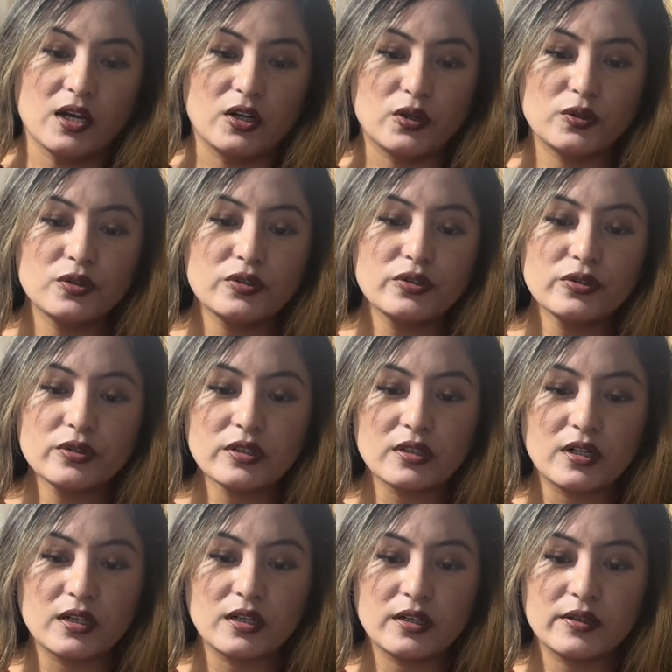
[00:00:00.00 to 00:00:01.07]
Uluru
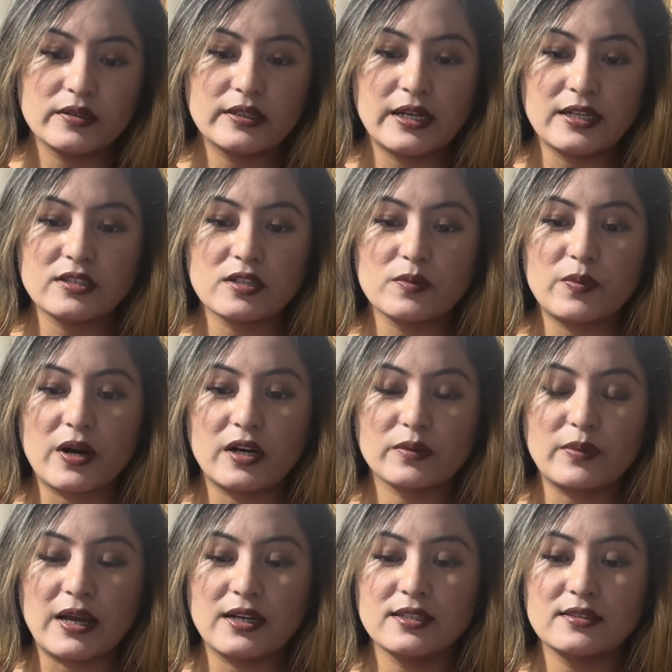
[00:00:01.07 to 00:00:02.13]
National Park
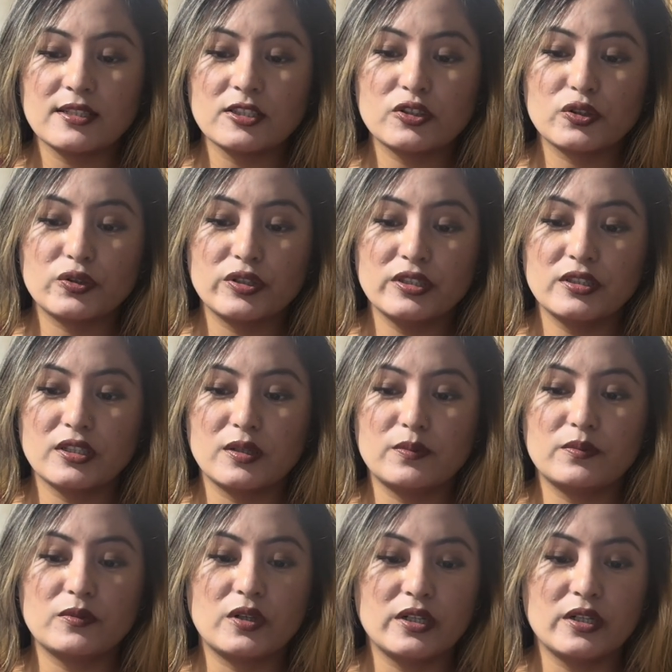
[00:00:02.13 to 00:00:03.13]
balances tourism,